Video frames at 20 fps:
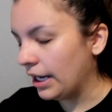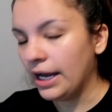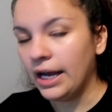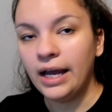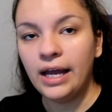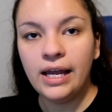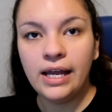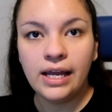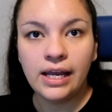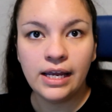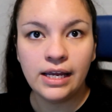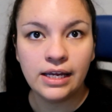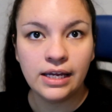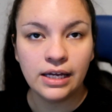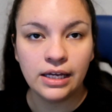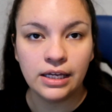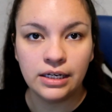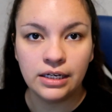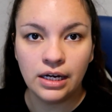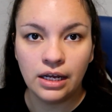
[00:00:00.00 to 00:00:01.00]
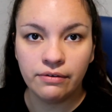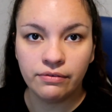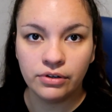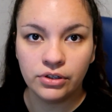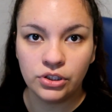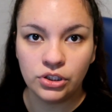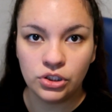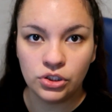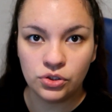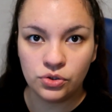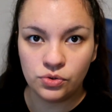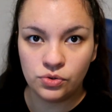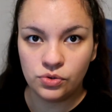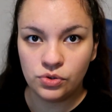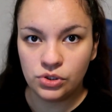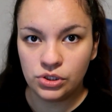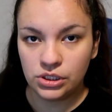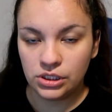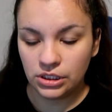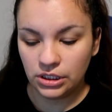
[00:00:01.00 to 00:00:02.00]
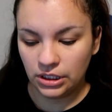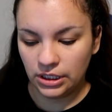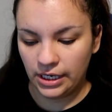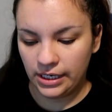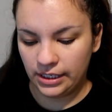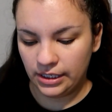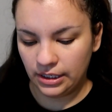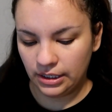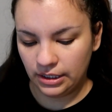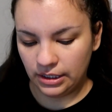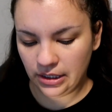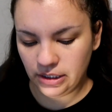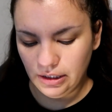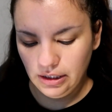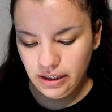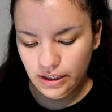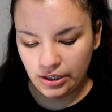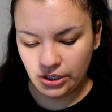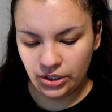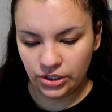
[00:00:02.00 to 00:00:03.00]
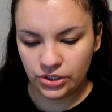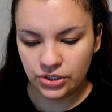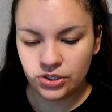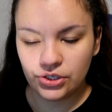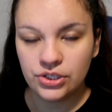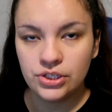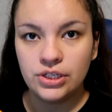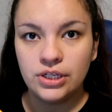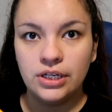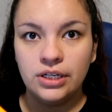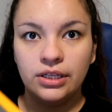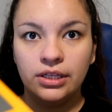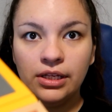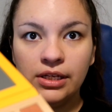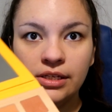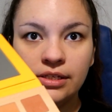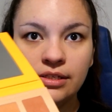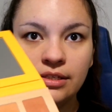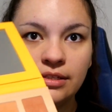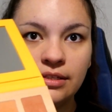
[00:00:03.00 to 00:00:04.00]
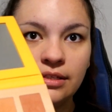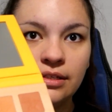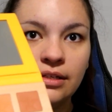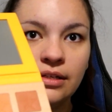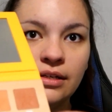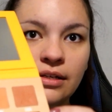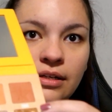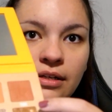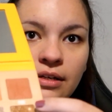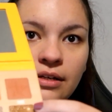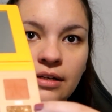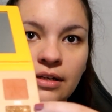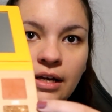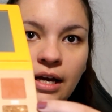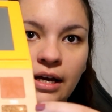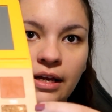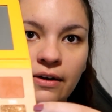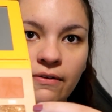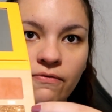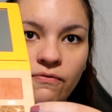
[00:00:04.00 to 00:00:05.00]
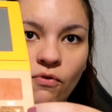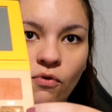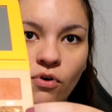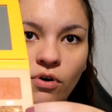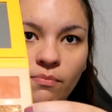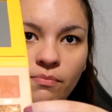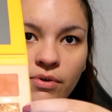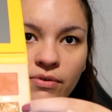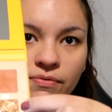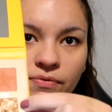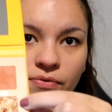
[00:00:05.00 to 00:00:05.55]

I had never used like glitters in this kind of form